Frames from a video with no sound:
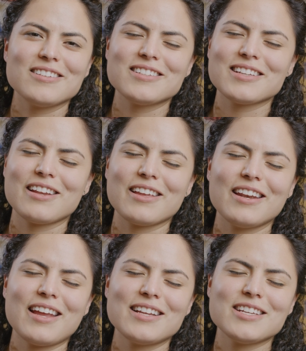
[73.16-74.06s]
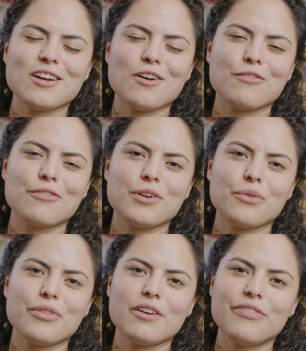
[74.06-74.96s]
to get an idea of
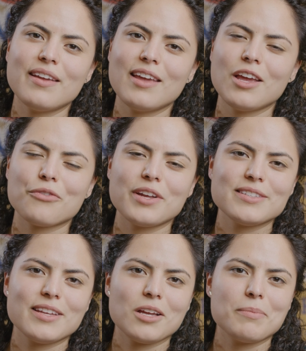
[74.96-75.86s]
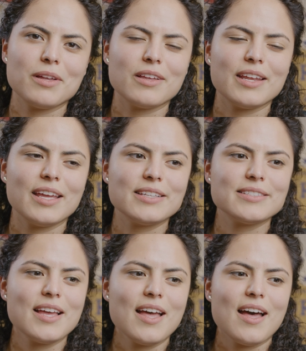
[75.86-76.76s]
their thinking and reasoning abilities.
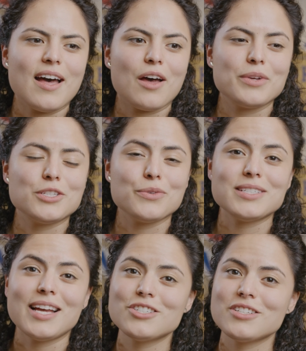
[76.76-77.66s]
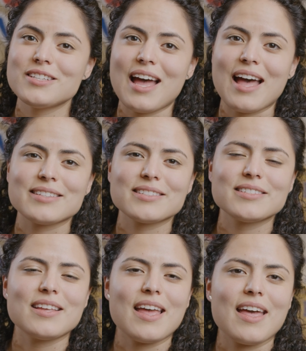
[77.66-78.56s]
We do attention
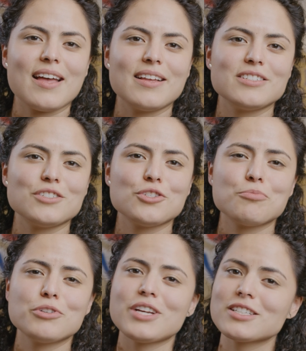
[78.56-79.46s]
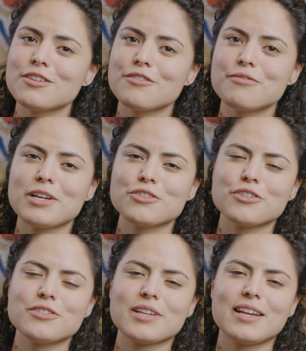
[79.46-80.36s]
tasks and just projective
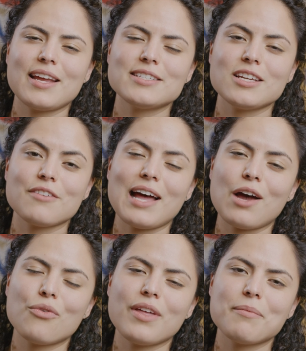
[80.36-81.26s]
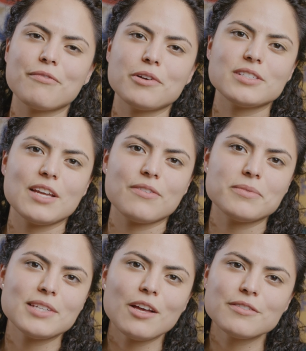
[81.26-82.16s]
measures to get an idea of how they perceive
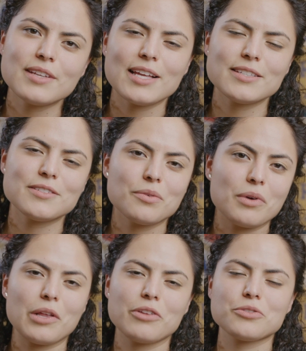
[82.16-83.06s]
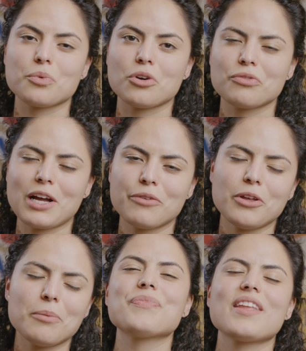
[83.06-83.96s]
themselves as well as the world around
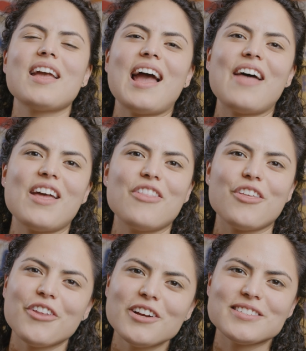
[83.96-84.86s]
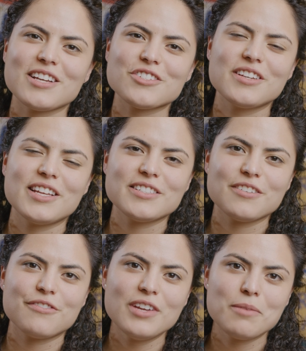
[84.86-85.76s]
them. And then the third session is the
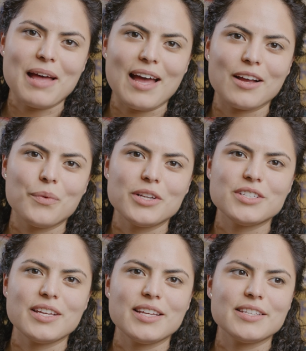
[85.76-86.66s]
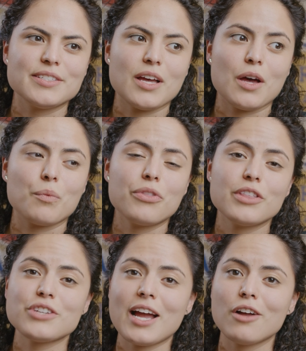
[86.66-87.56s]
feedback, which is with the
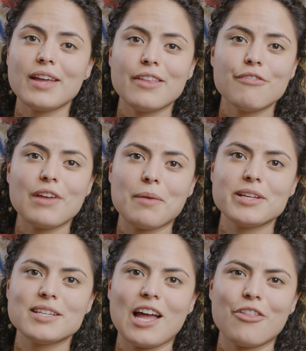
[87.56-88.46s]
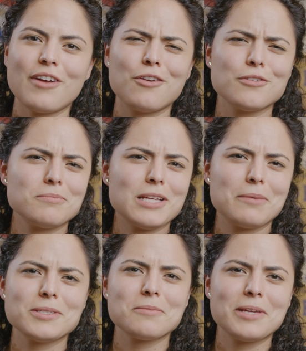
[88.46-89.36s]
child and the family together. I know
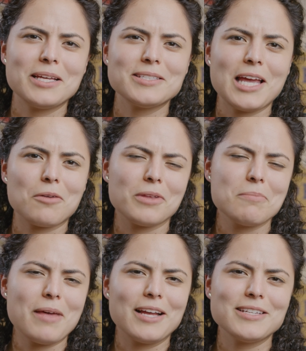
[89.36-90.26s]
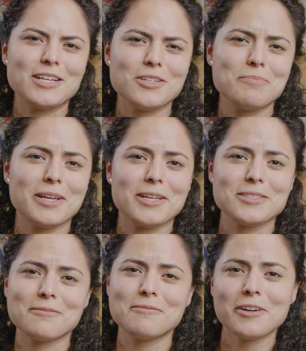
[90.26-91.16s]
sometimes some kids can't really pay attention because
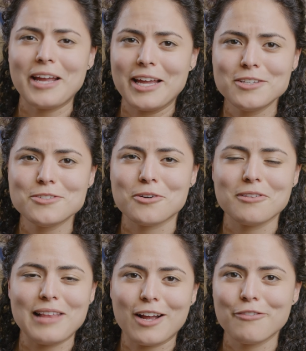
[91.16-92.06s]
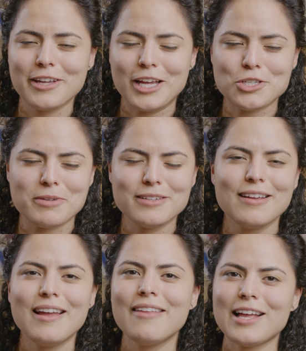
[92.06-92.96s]
of their age or lack of engagement.
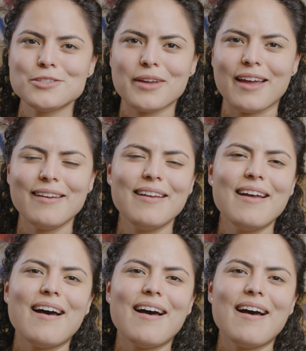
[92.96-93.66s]
That's okay.